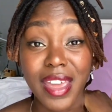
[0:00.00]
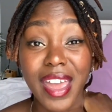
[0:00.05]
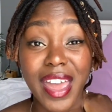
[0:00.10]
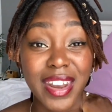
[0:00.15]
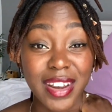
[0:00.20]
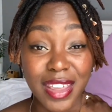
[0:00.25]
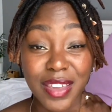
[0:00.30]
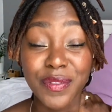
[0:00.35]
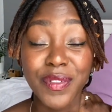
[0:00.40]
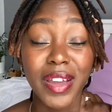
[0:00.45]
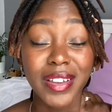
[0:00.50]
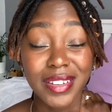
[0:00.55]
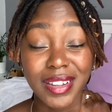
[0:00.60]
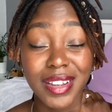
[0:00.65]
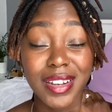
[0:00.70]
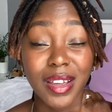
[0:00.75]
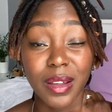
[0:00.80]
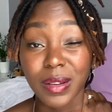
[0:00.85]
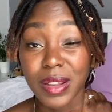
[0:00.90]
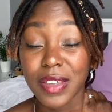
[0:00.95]
And if I
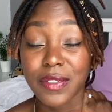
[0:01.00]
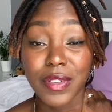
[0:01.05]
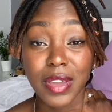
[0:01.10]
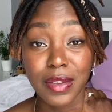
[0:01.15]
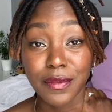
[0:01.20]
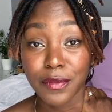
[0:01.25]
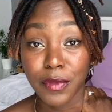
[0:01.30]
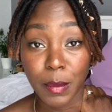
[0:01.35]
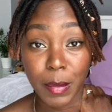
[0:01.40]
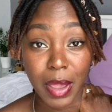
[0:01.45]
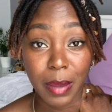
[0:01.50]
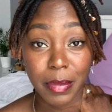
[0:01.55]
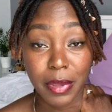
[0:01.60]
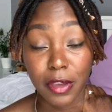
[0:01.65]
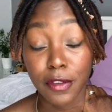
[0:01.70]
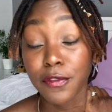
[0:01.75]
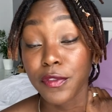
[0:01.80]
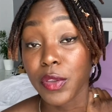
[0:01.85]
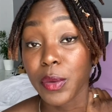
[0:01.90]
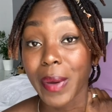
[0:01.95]
did, I'll leave it in for maybe a
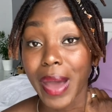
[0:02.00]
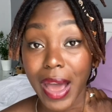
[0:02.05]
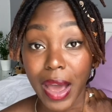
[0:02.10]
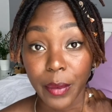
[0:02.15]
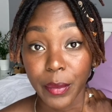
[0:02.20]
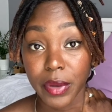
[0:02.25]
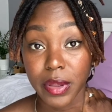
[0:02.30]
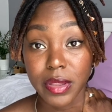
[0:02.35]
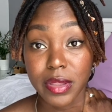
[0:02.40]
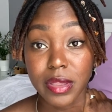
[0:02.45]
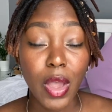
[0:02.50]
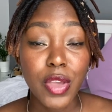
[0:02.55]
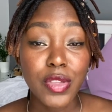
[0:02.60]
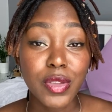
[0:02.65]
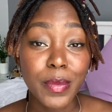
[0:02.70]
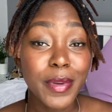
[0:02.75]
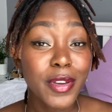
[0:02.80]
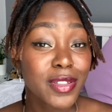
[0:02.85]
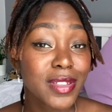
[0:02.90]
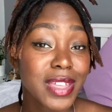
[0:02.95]
few hours. So
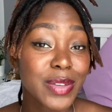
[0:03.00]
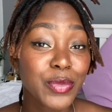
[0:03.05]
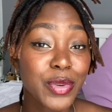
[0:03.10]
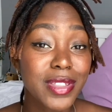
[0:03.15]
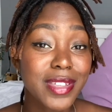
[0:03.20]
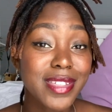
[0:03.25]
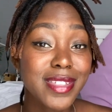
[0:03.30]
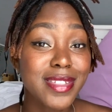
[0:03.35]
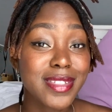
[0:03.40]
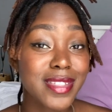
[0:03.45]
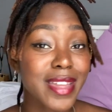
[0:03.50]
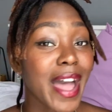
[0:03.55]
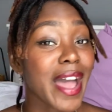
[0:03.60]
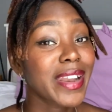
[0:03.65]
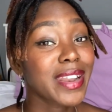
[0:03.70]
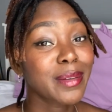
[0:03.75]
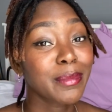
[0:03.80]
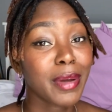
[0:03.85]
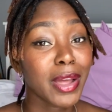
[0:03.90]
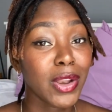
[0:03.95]
because I wasn't
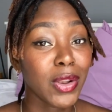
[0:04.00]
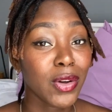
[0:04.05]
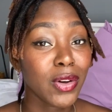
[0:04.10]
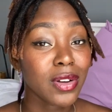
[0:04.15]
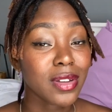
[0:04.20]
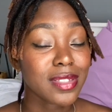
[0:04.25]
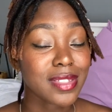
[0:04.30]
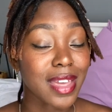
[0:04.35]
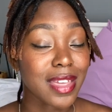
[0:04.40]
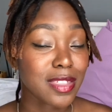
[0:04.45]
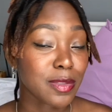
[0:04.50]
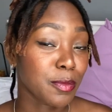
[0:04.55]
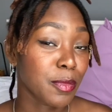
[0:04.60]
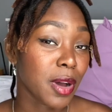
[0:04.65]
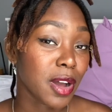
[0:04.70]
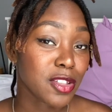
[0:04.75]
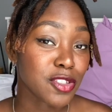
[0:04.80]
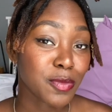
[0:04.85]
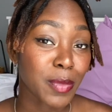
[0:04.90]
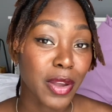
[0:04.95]
styling my locks as
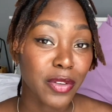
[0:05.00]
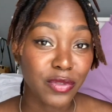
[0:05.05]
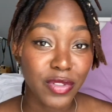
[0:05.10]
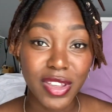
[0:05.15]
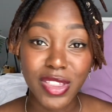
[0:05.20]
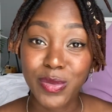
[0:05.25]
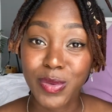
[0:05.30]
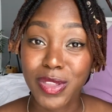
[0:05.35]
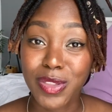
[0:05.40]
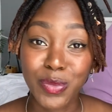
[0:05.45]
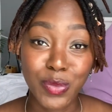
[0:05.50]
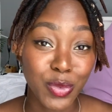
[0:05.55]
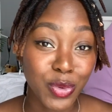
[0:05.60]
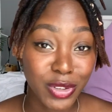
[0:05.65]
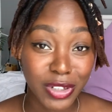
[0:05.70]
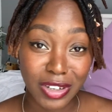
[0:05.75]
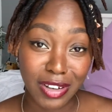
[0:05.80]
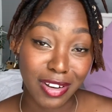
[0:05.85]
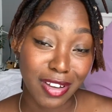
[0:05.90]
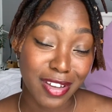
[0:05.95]
much, my retwist
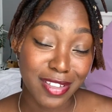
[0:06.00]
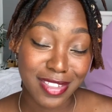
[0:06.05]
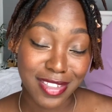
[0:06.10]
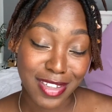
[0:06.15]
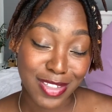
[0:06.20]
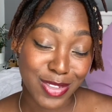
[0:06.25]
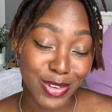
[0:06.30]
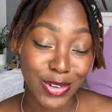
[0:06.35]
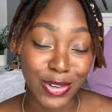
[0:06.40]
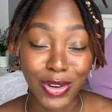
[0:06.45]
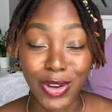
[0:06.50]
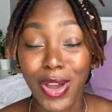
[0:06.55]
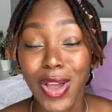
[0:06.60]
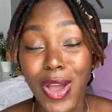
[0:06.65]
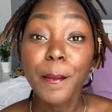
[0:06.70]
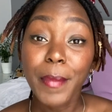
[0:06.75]
wouldn't last as long.